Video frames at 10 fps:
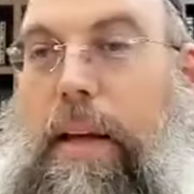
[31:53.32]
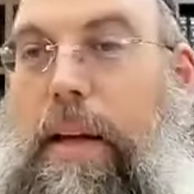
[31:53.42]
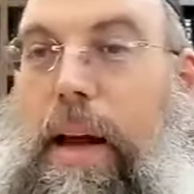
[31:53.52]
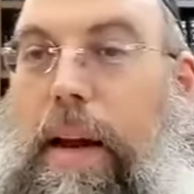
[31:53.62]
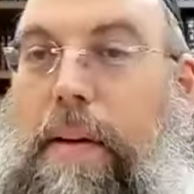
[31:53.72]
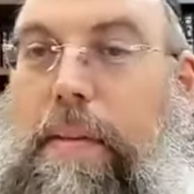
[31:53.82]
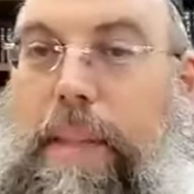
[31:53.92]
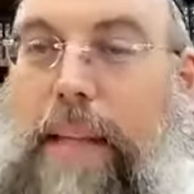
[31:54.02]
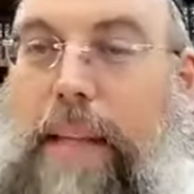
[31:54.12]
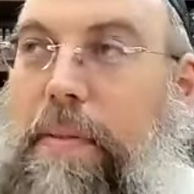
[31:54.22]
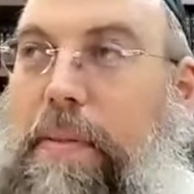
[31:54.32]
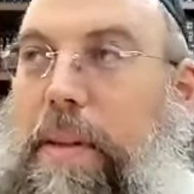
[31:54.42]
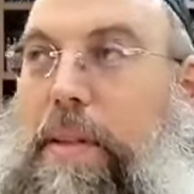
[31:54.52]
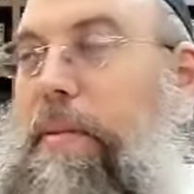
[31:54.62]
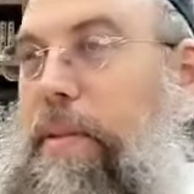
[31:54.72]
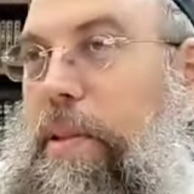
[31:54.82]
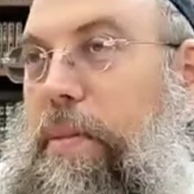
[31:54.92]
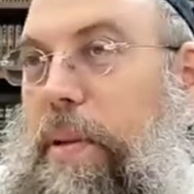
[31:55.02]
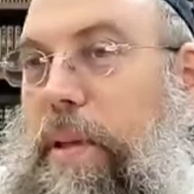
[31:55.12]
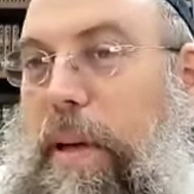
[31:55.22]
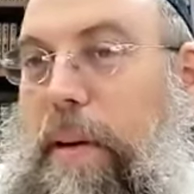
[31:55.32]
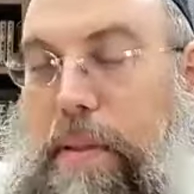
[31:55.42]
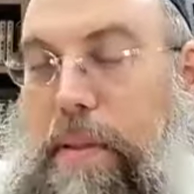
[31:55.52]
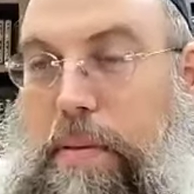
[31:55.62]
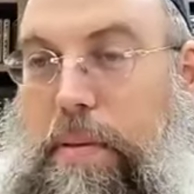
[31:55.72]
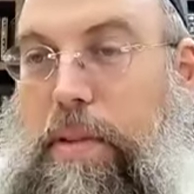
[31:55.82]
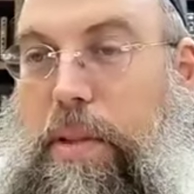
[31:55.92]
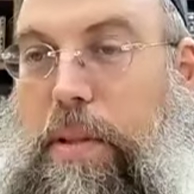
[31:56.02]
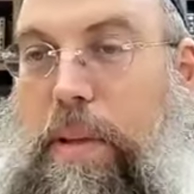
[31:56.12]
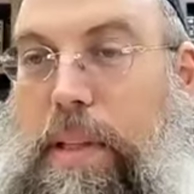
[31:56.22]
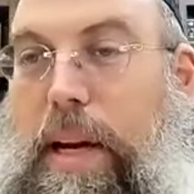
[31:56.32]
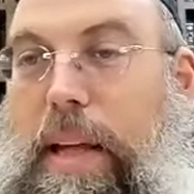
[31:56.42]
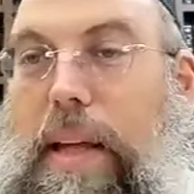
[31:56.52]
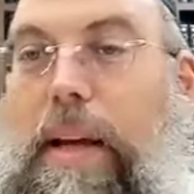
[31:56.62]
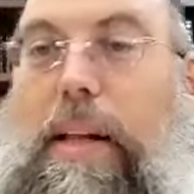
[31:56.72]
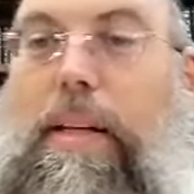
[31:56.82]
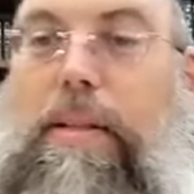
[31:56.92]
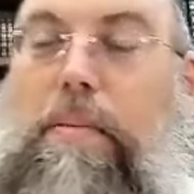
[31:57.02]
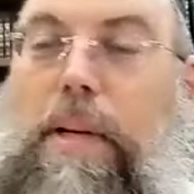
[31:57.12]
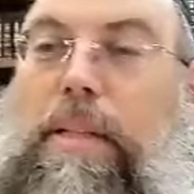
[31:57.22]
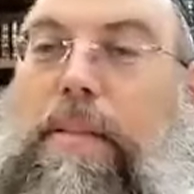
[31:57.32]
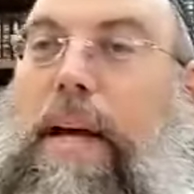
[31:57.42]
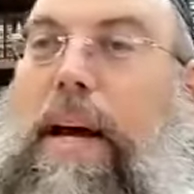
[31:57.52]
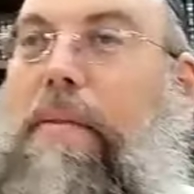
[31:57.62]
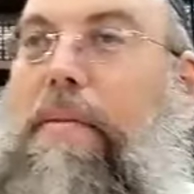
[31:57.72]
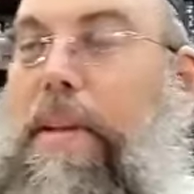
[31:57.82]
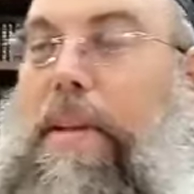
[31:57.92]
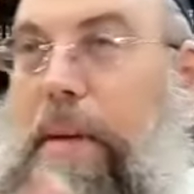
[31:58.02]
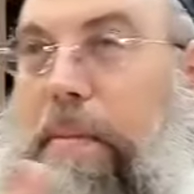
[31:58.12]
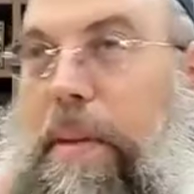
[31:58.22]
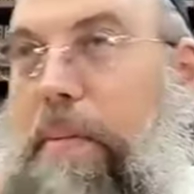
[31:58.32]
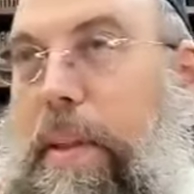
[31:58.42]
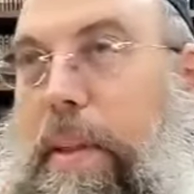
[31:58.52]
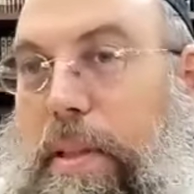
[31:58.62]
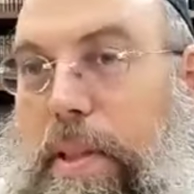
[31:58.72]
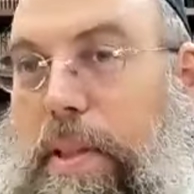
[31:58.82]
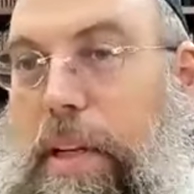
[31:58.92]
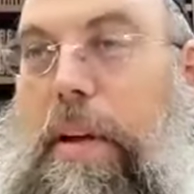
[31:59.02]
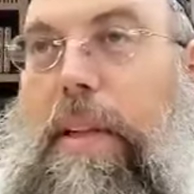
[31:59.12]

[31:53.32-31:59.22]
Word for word: I had a doubt if this was the firstborn, if this was the firstborn donkey. So because of that, I redeemed it with the sheep.